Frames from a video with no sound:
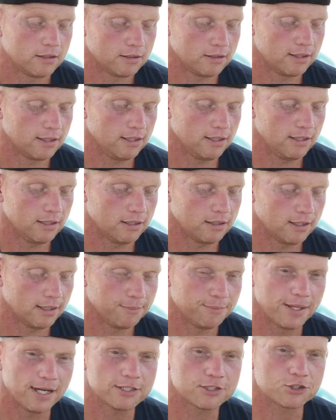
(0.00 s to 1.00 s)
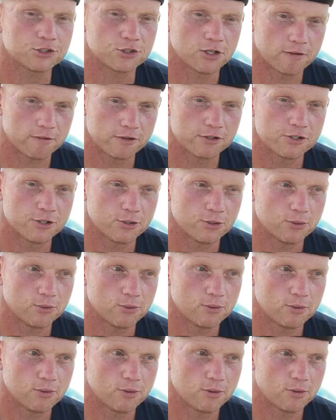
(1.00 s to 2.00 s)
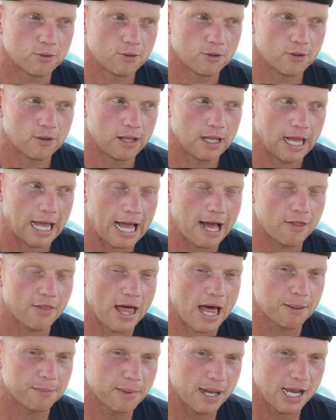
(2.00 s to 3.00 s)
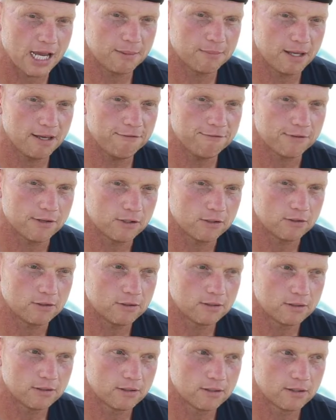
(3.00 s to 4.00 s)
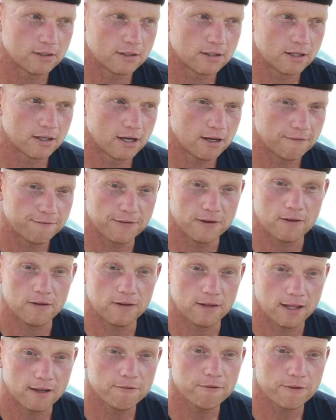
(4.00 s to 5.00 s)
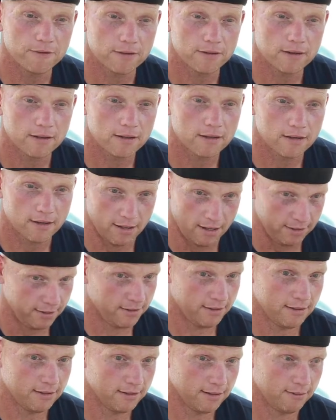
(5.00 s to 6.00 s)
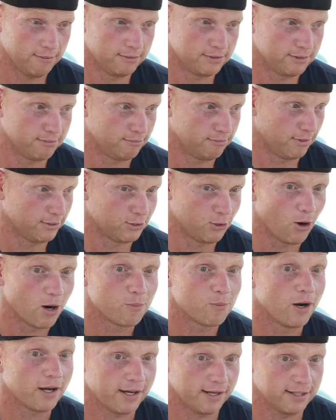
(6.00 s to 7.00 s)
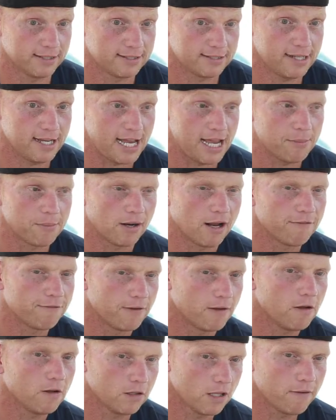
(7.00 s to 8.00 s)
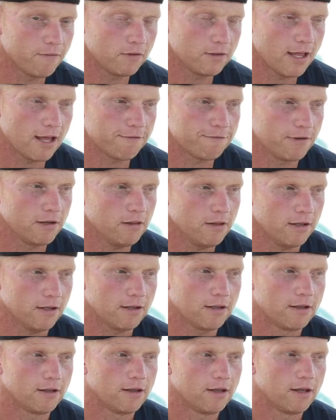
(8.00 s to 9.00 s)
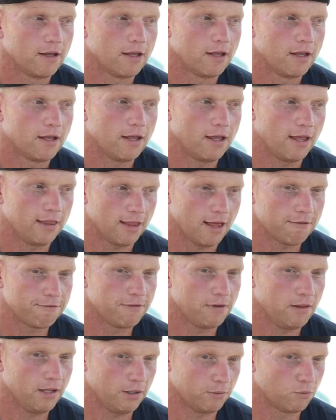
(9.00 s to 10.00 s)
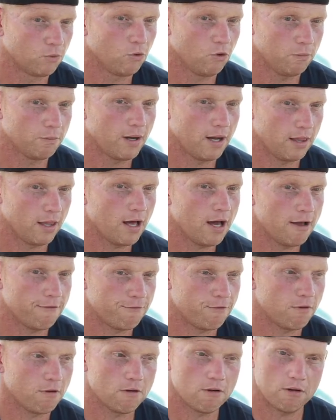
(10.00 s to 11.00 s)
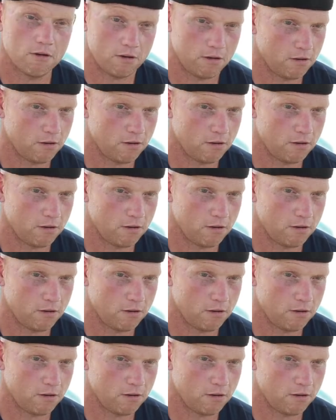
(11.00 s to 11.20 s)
the mixture of the two, how that made me feel, I fell in love with it. I did. It's heartbreaking to say, but I fell in love with that feeling. And that feeling ruled my life for